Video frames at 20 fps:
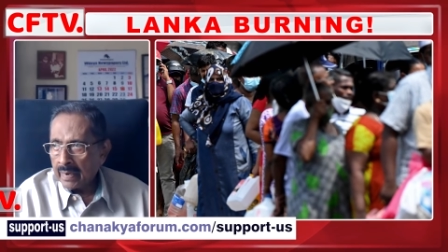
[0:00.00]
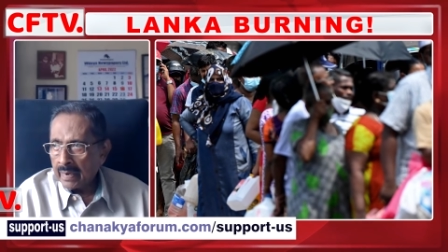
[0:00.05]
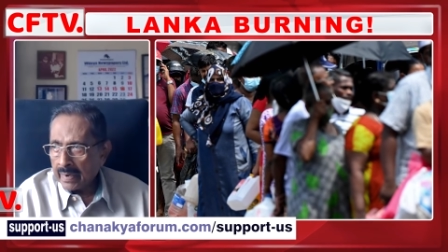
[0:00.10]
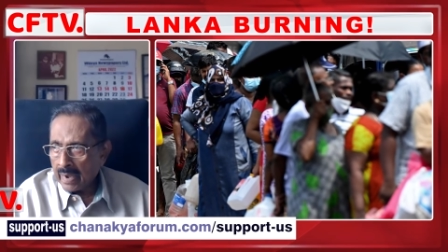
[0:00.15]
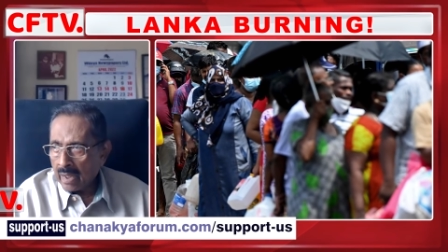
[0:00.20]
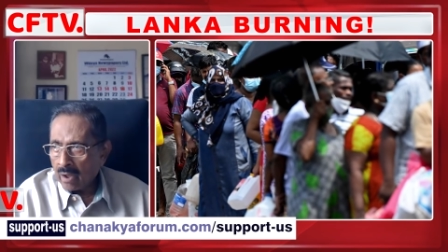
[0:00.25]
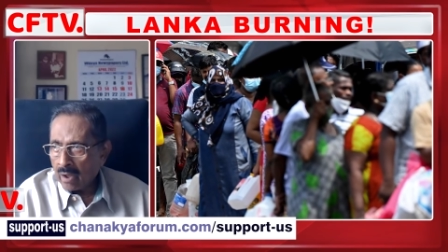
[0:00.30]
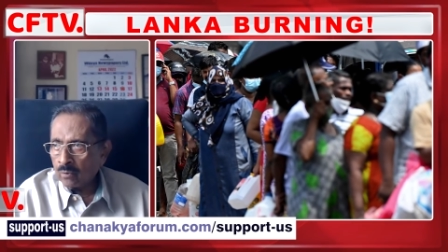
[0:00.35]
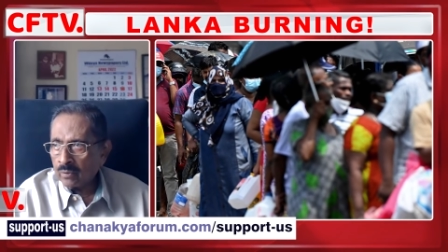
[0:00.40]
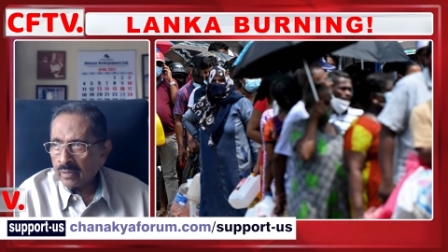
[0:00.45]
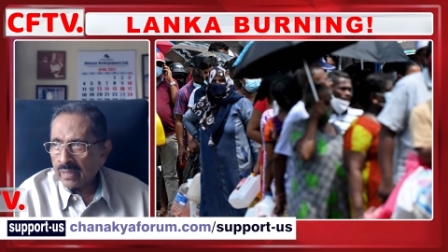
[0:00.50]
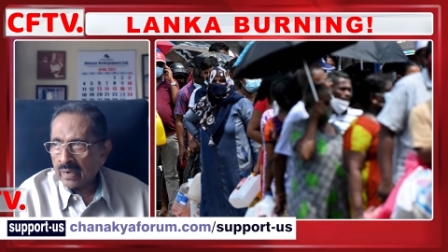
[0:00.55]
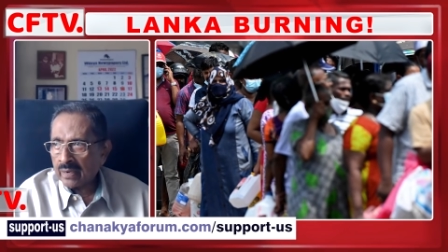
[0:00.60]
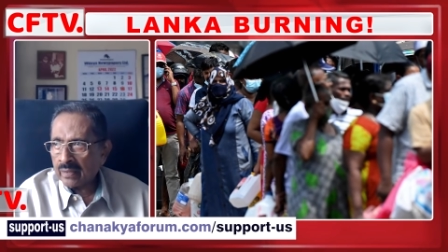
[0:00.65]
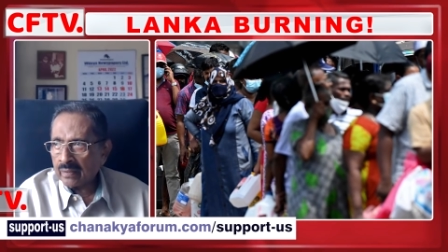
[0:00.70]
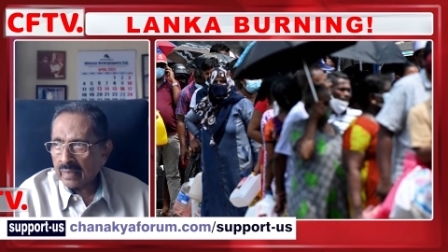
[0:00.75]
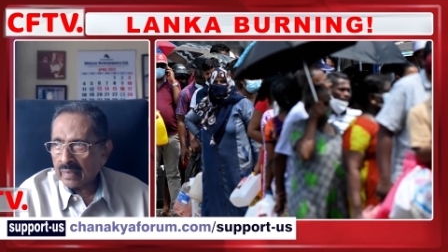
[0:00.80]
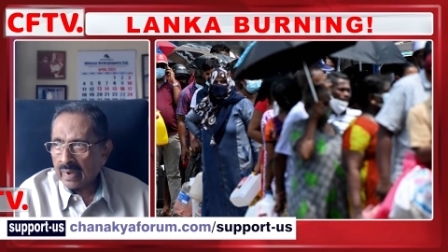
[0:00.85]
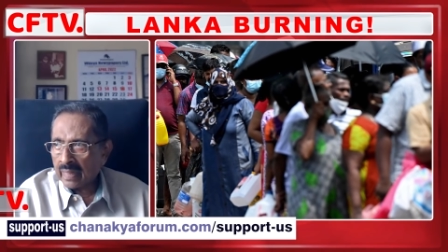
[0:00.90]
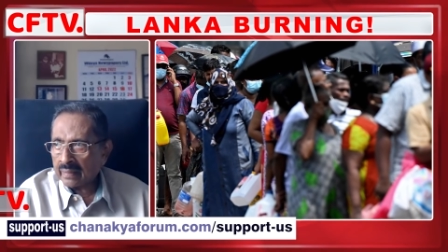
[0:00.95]
now there
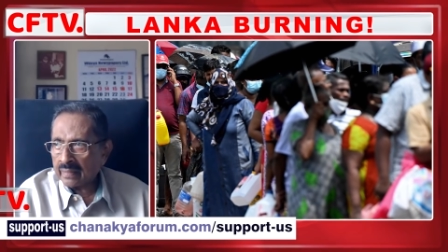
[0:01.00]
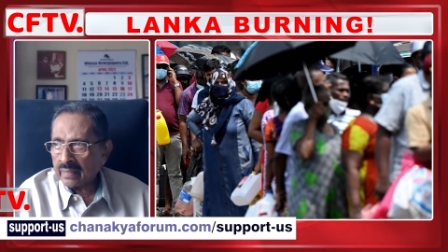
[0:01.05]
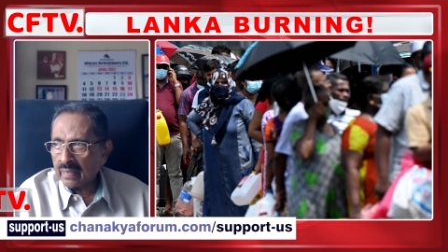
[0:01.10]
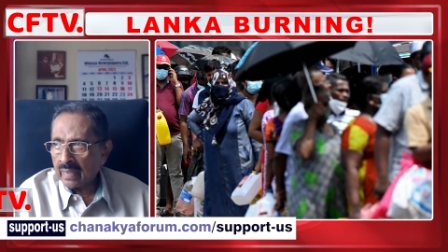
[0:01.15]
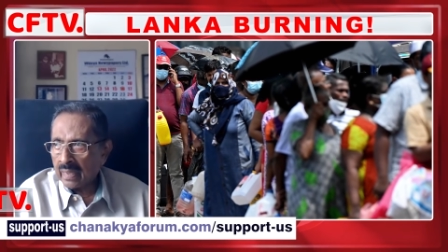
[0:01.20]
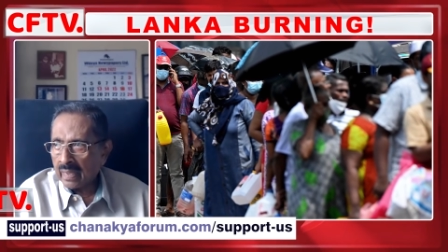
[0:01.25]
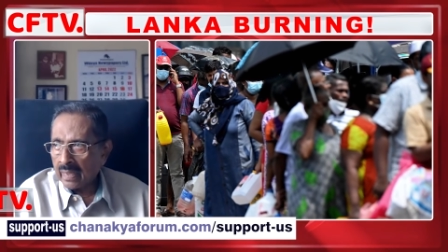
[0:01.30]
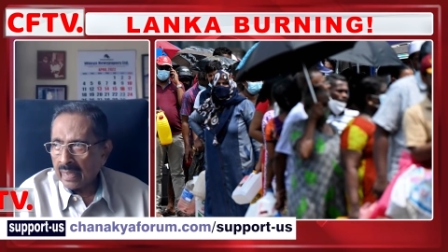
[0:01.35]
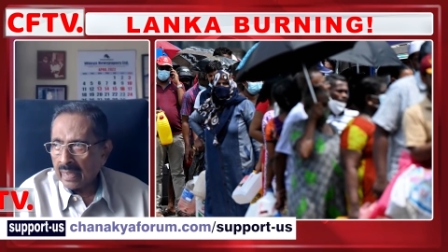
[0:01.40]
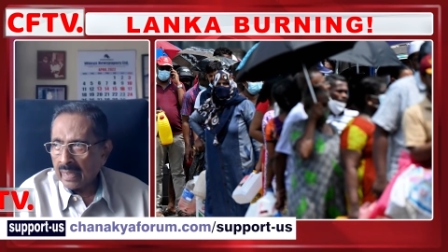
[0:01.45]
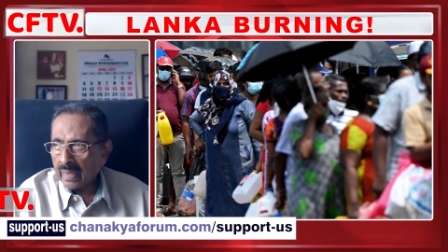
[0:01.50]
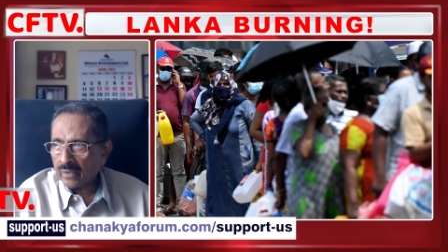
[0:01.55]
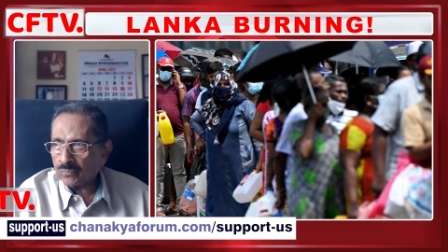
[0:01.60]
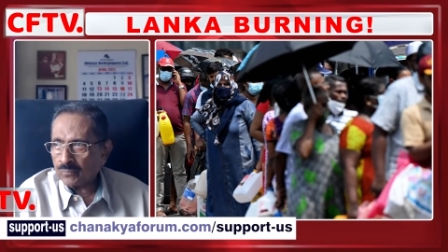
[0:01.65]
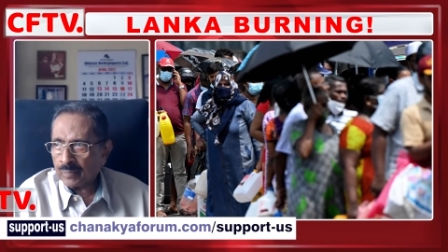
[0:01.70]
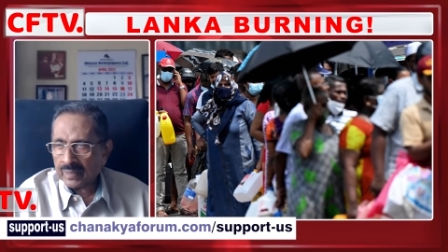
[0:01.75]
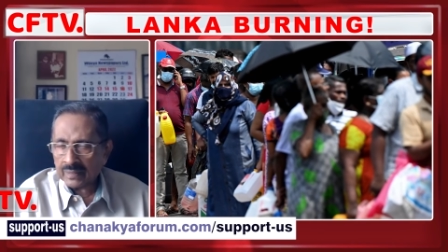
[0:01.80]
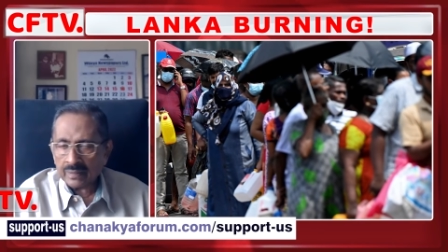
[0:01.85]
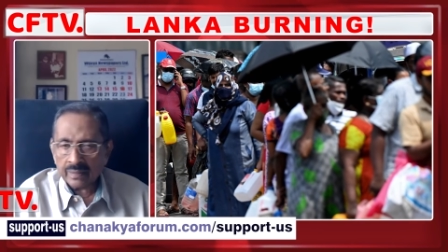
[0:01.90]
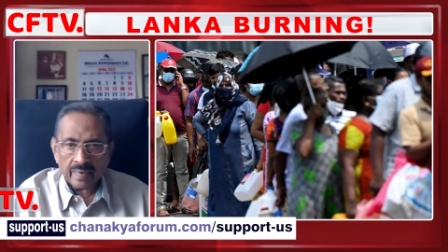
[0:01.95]
is another
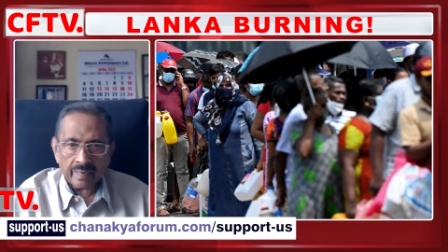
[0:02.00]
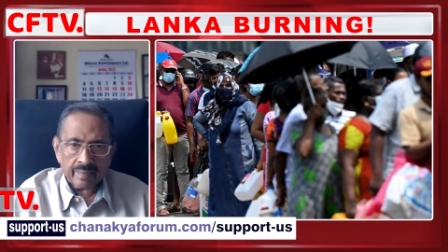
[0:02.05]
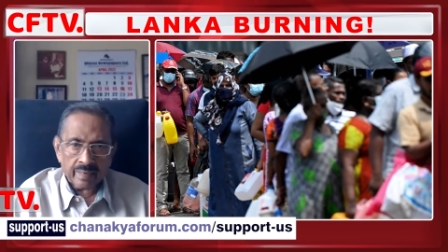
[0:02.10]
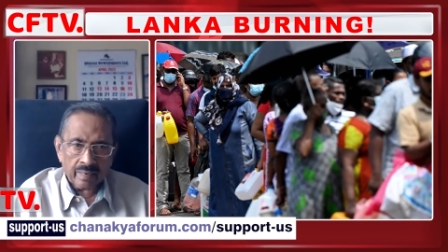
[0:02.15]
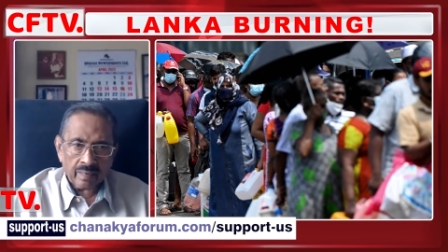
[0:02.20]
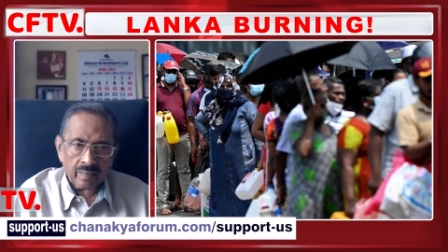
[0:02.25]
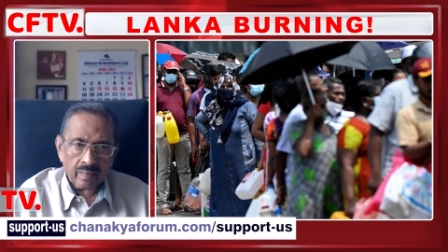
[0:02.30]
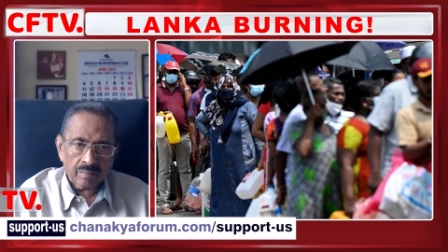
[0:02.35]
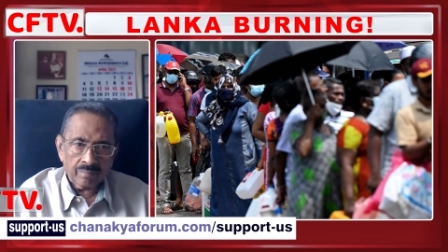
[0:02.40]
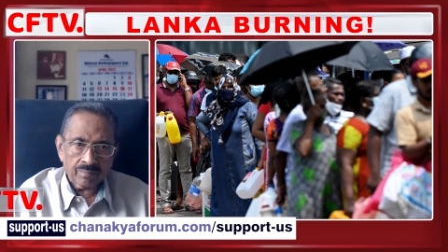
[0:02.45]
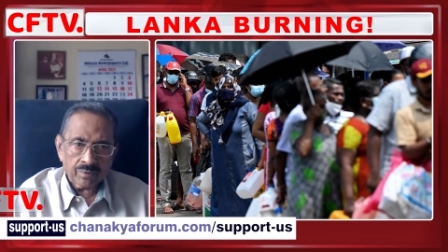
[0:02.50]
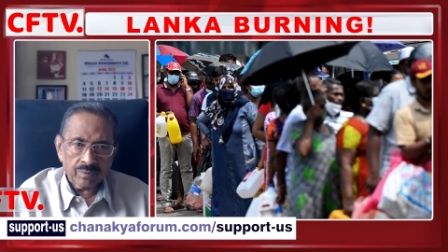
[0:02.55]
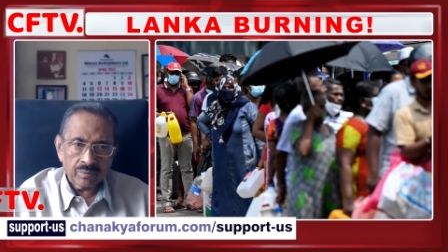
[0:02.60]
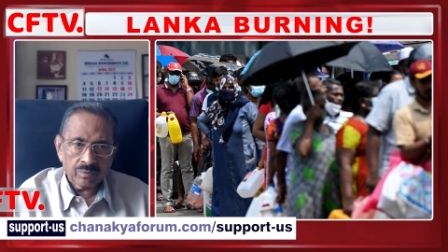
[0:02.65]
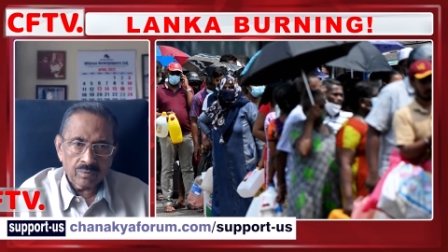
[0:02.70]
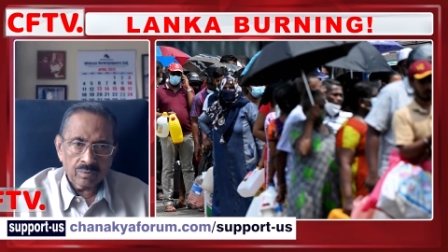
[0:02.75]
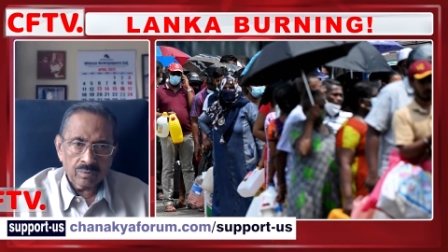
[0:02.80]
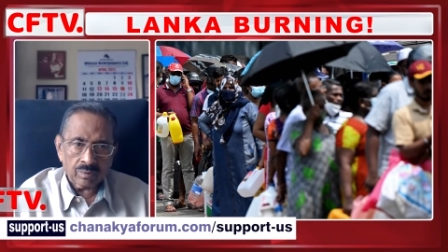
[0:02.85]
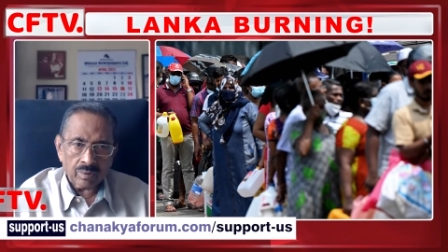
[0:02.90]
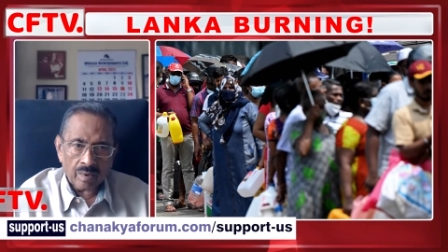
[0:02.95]
aspect that I come
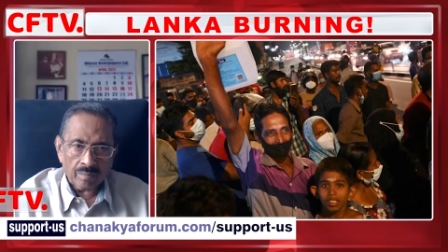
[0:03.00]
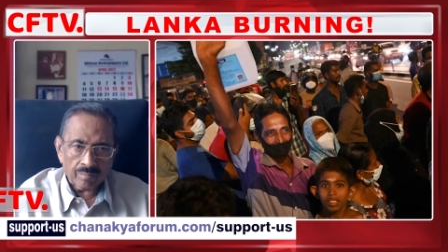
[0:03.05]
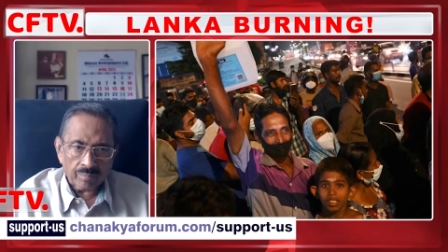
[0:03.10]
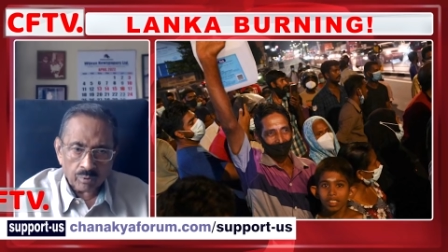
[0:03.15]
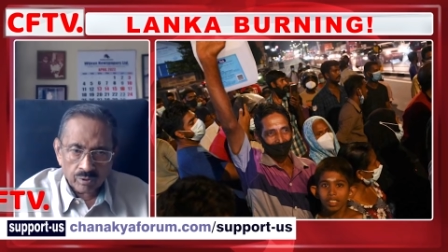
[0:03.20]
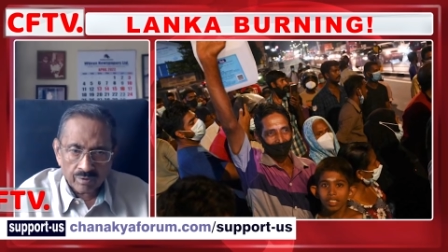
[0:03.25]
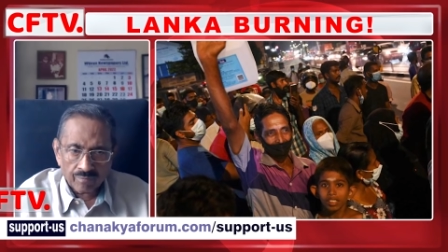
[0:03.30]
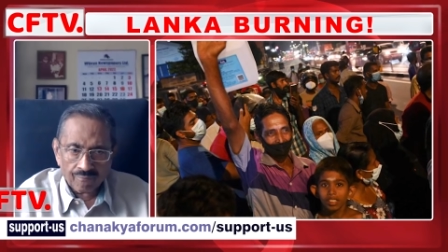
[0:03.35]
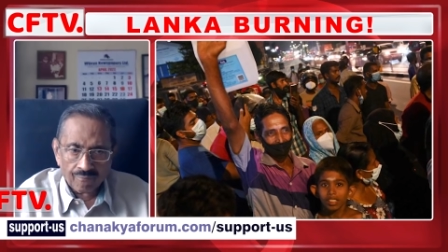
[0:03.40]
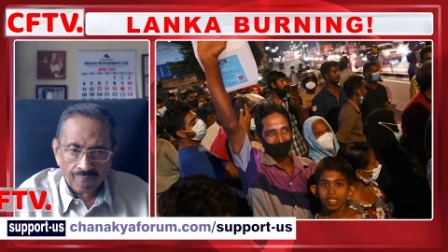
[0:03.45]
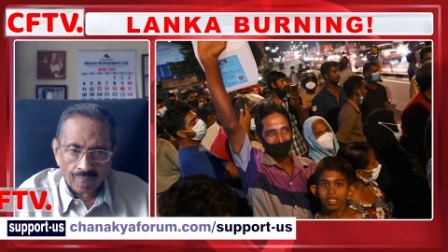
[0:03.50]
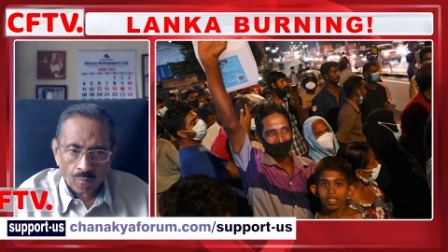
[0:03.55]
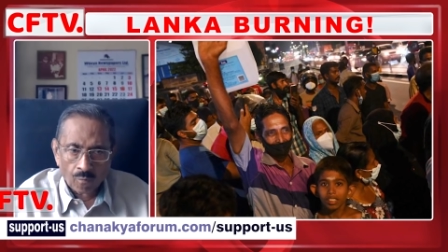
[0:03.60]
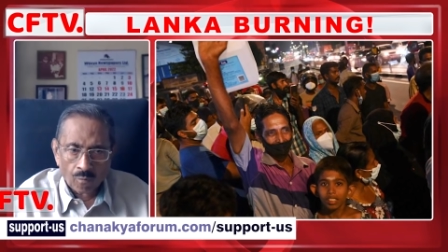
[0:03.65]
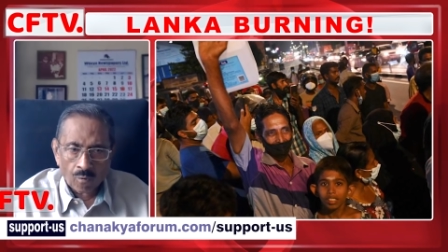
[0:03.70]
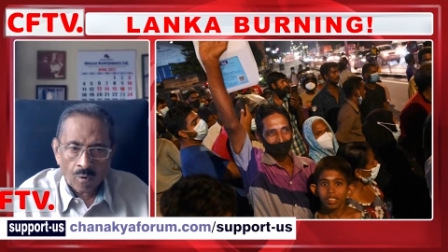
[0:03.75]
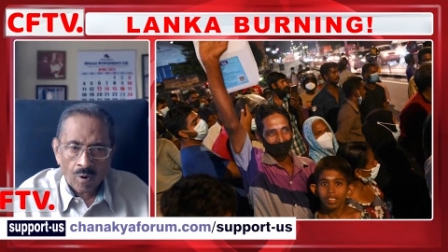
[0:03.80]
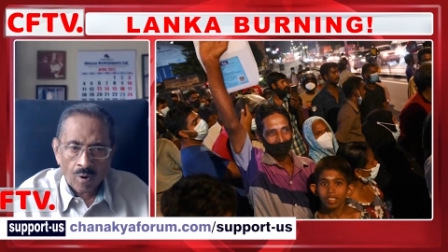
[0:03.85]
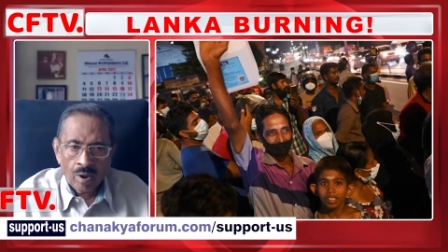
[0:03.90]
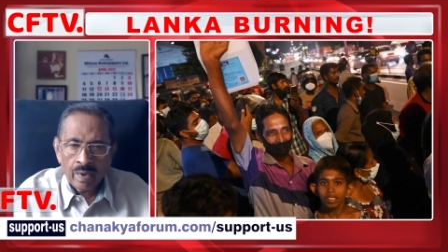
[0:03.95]
to come to the
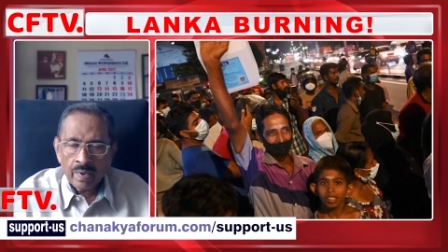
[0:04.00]
fore.